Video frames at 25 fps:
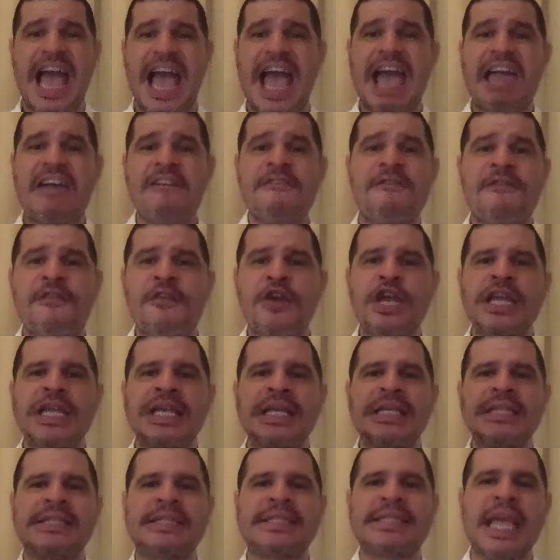Every
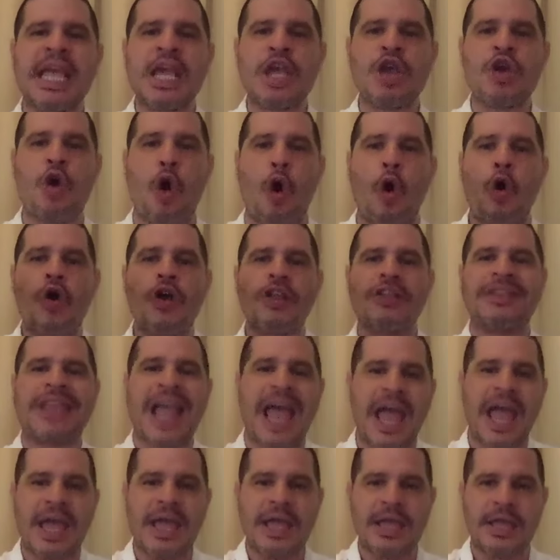single
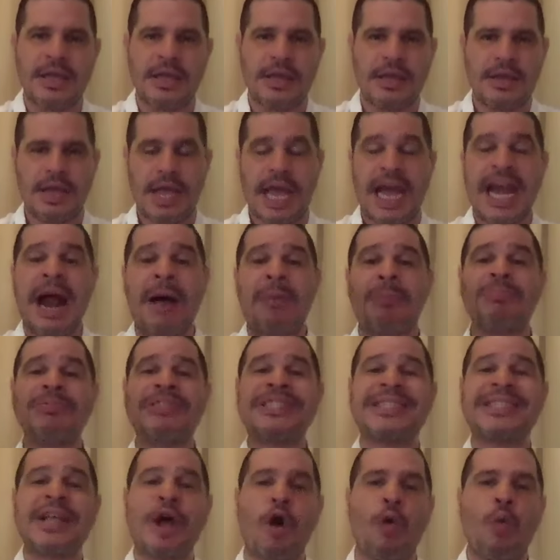day. And I'm
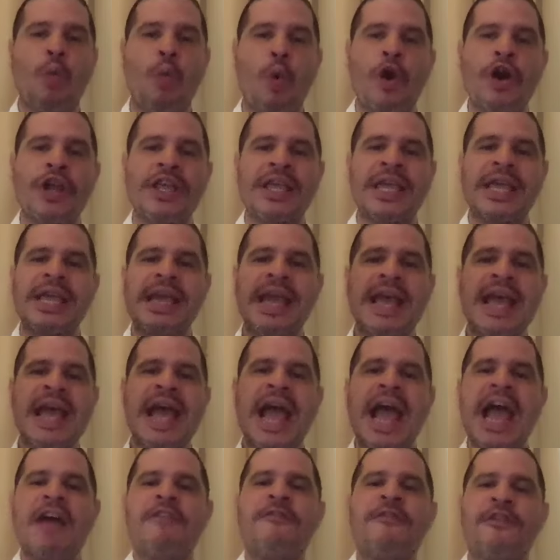still working
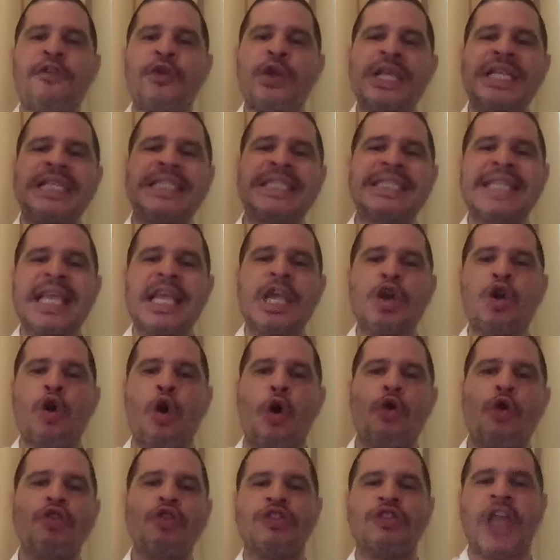every
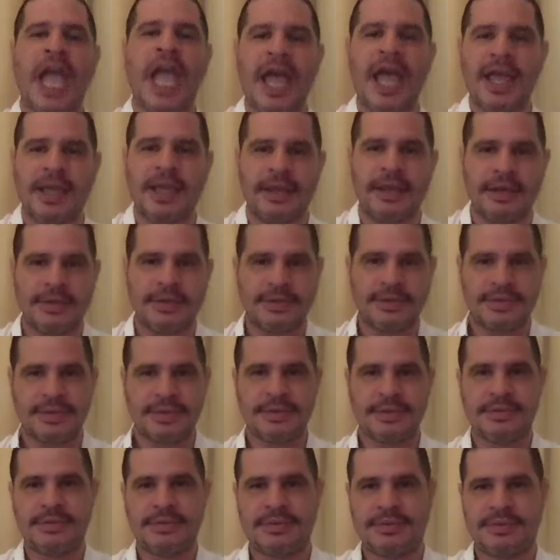single day.
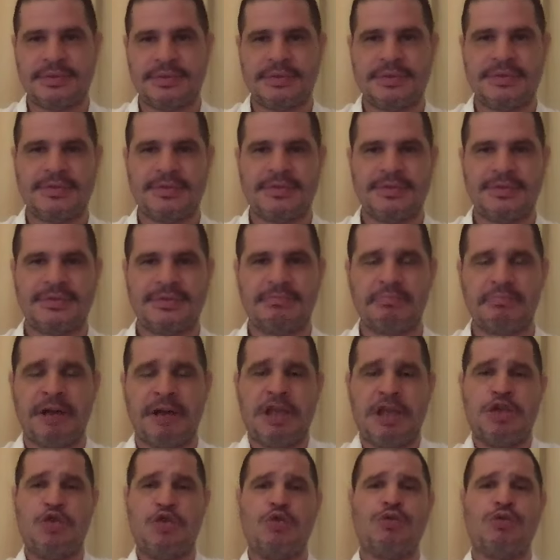
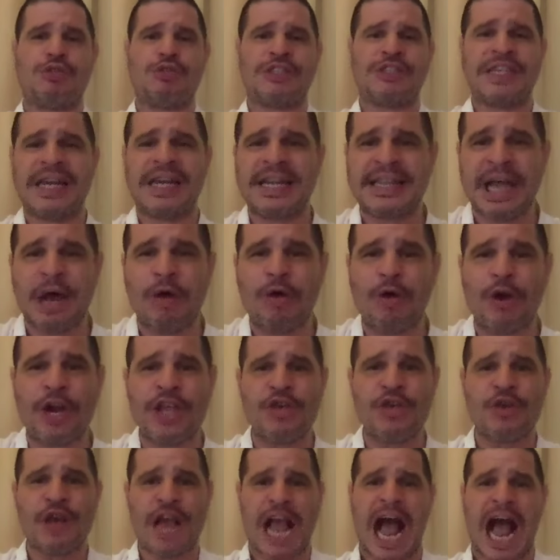But you sitting down on
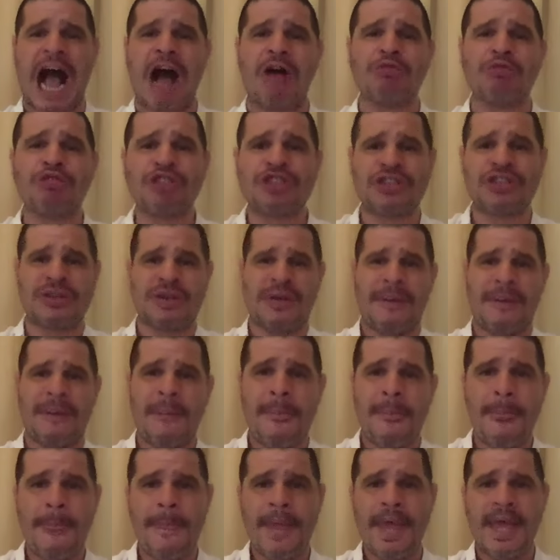your couch,
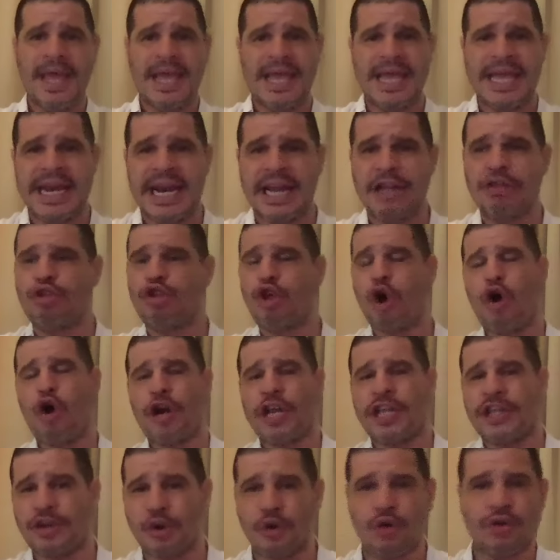eating
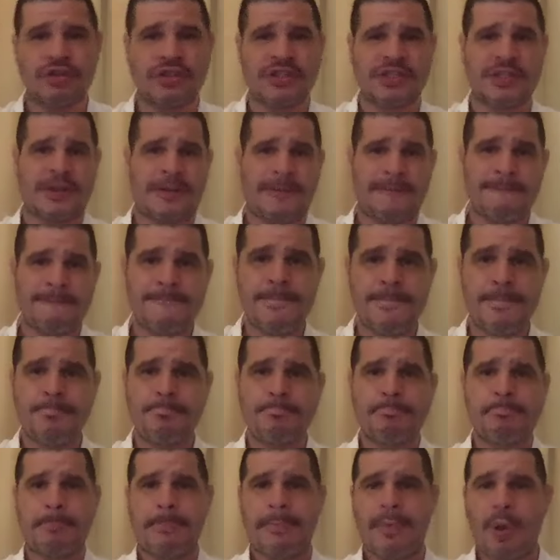Doritos,
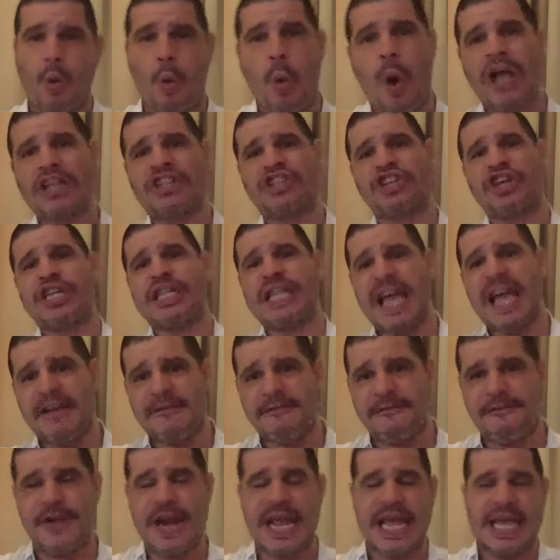watching
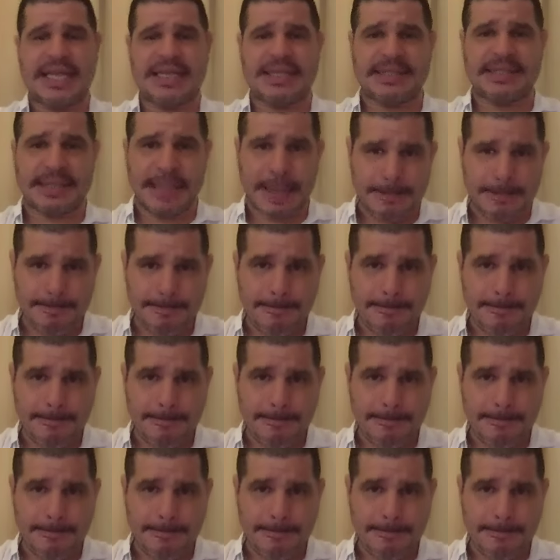Netflix,